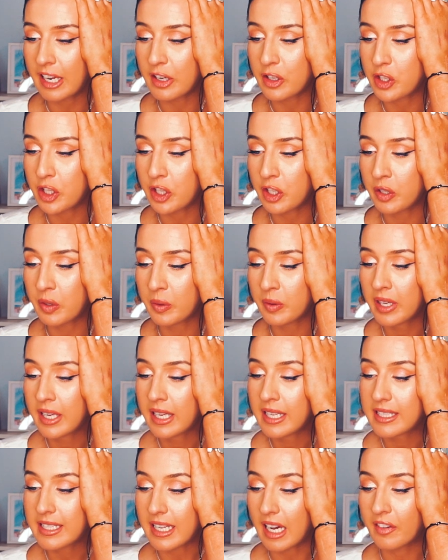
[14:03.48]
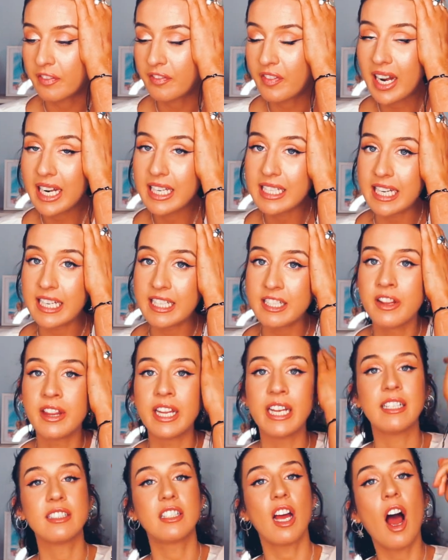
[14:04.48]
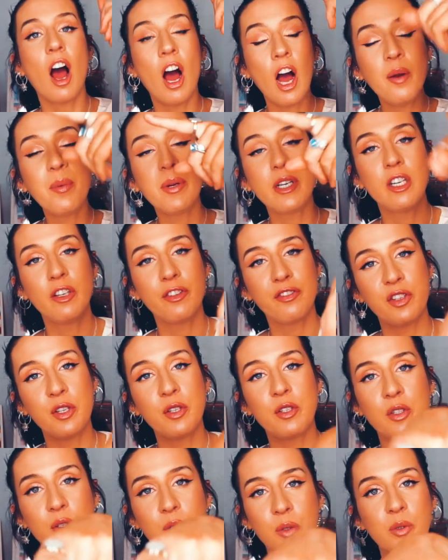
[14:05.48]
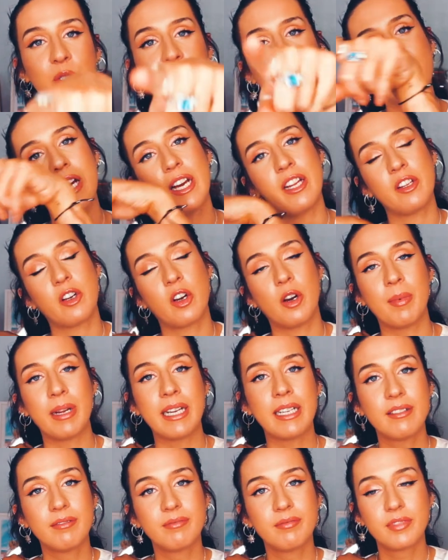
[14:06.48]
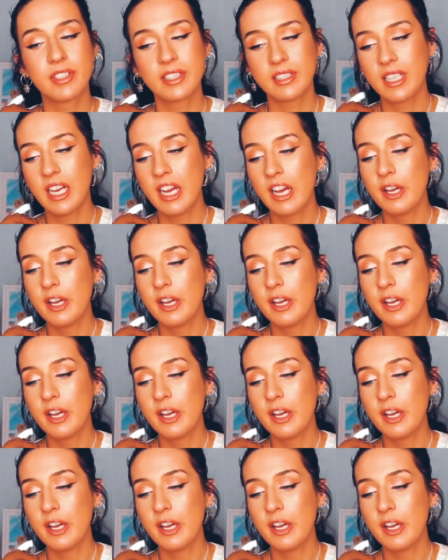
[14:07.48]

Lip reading: and two self-validating things. I would love you to all do that in the comments.